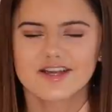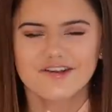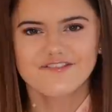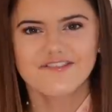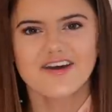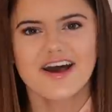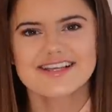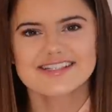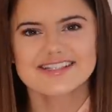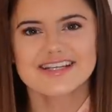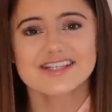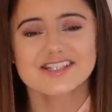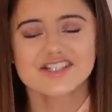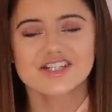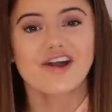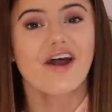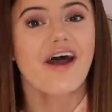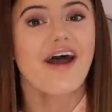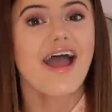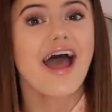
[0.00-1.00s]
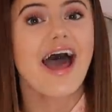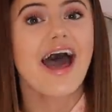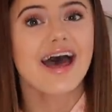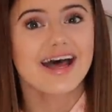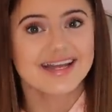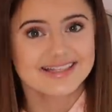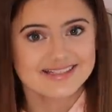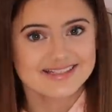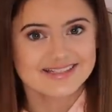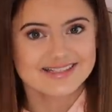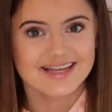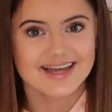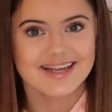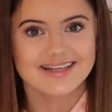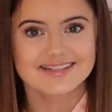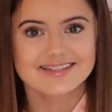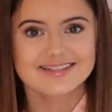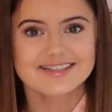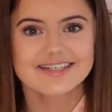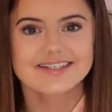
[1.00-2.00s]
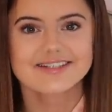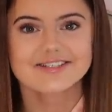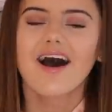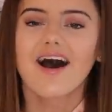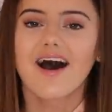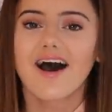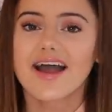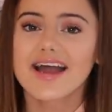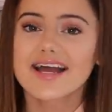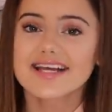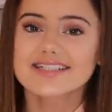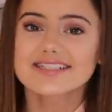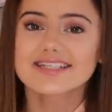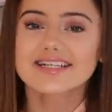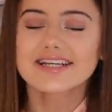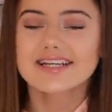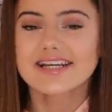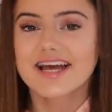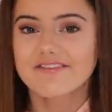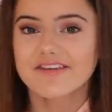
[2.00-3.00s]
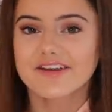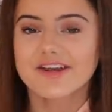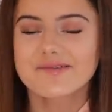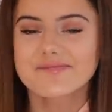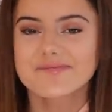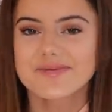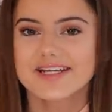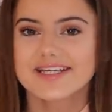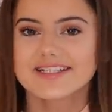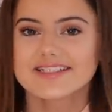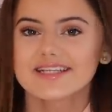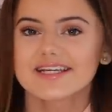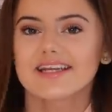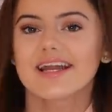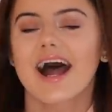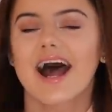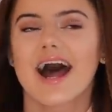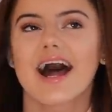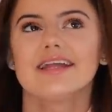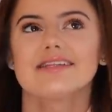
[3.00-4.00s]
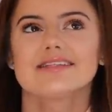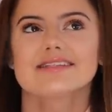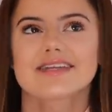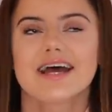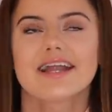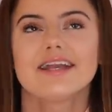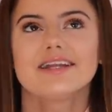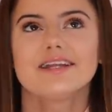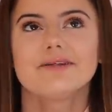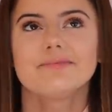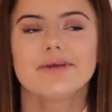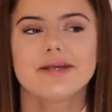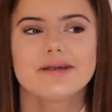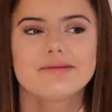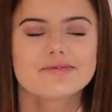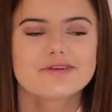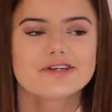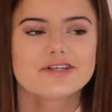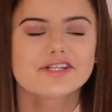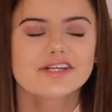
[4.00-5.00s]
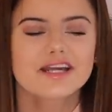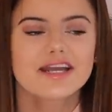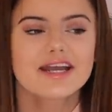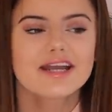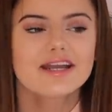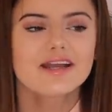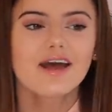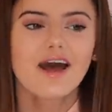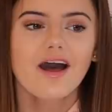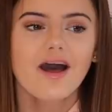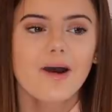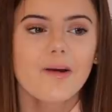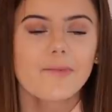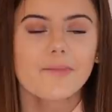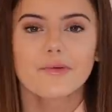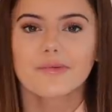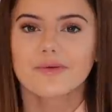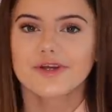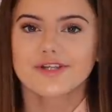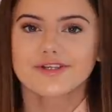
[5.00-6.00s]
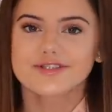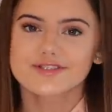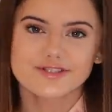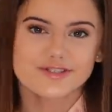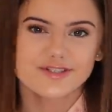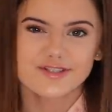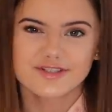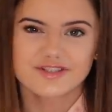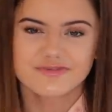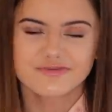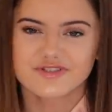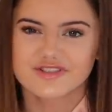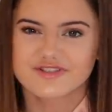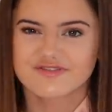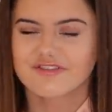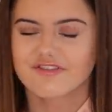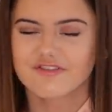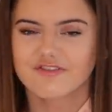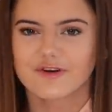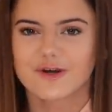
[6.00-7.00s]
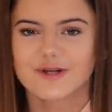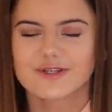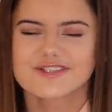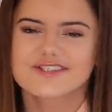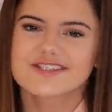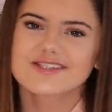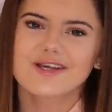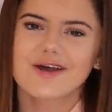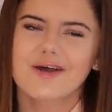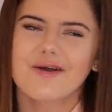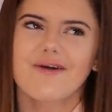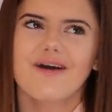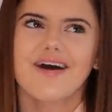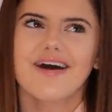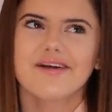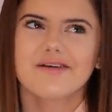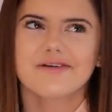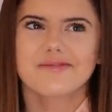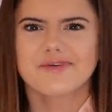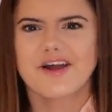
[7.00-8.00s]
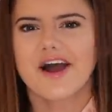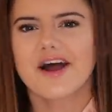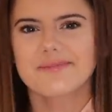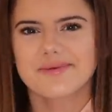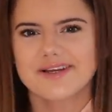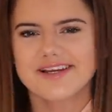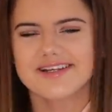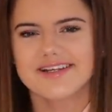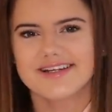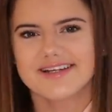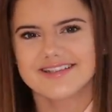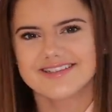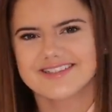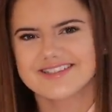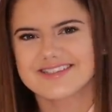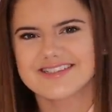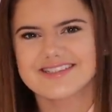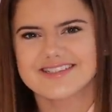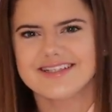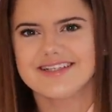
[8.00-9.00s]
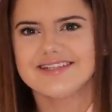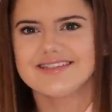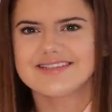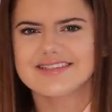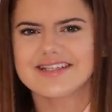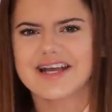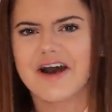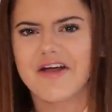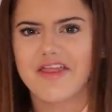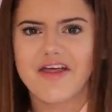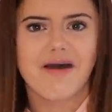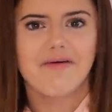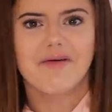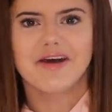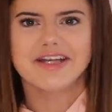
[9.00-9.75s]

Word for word: So first let's try a handstand. I actually never competed a handstand in a beam routine, but we used to do them just for fun, so it would kind of be interesting to see how that